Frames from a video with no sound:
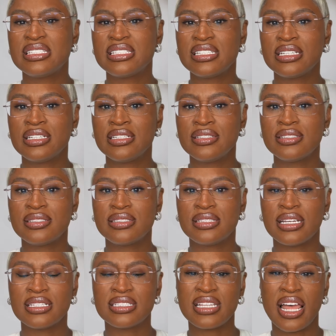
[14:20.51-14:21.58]
scents
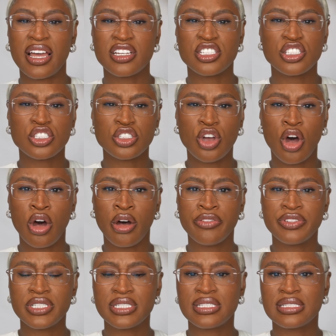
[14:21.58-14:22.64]
that's like a
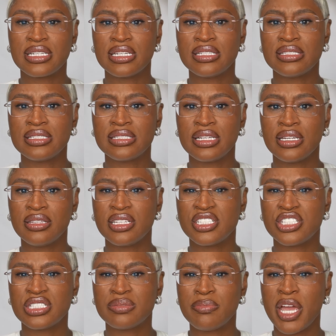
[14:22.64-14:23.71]
soft skin scent
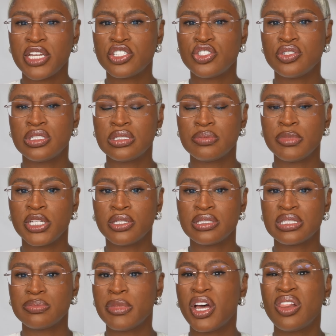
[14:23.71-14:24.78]
that just makes you
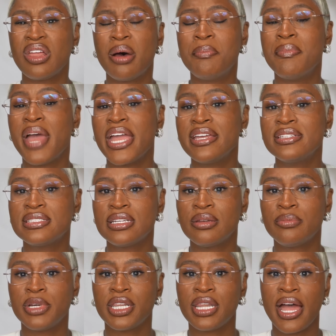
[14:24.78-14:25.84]
smell
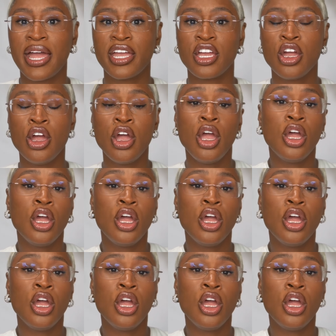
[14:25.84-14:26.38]
amazing, but like